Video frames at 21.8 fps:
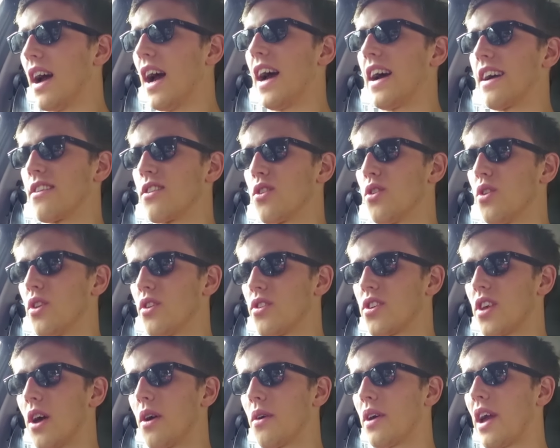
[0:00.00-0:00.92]
And
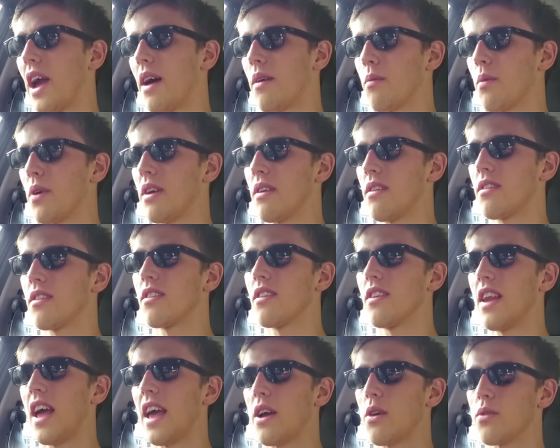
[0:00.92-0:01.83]
also, can we
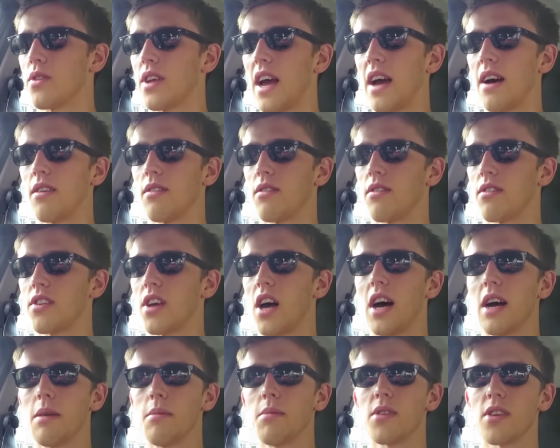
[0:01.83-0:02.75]
nail down
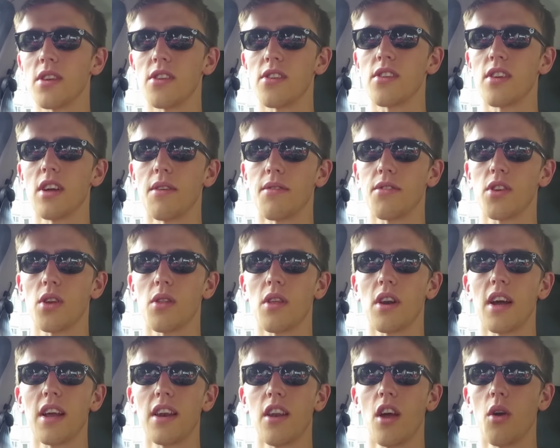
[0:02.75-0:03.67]
times and stuff so
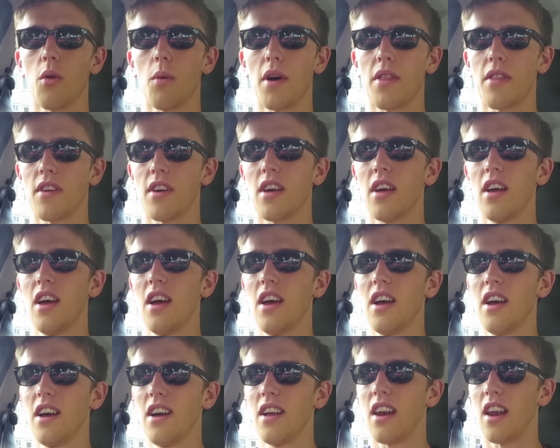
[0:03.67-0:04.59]
that I know whether
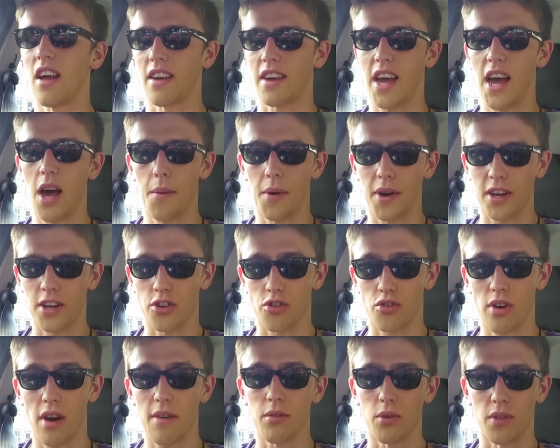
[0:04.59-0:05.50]
like how I can
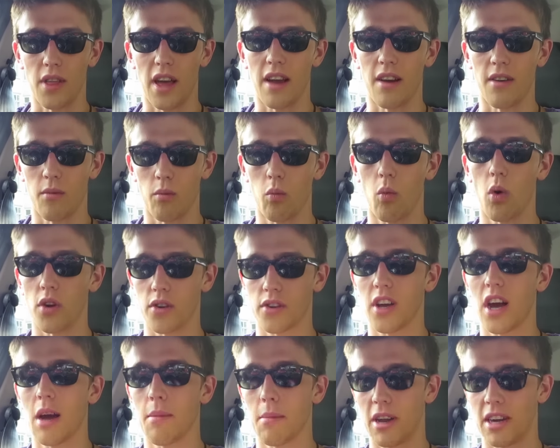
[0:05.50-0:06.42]
travel there and what
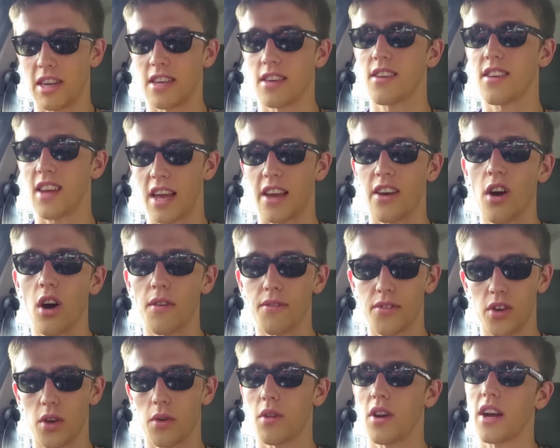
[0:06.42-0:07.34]
time I need to take
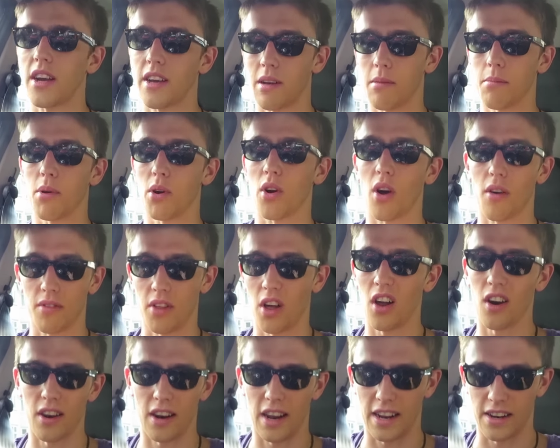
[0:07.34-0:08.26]
off so that I can book off the
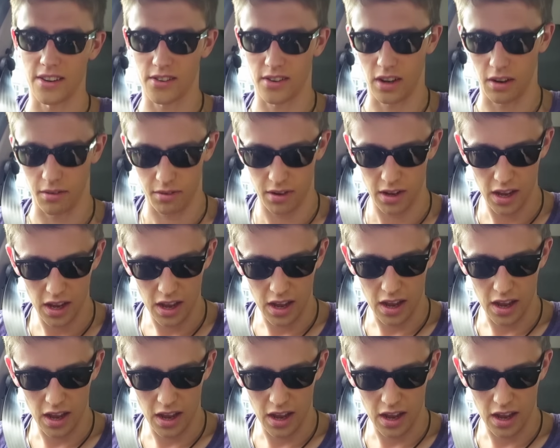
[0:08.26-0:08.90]
holiday and stuff.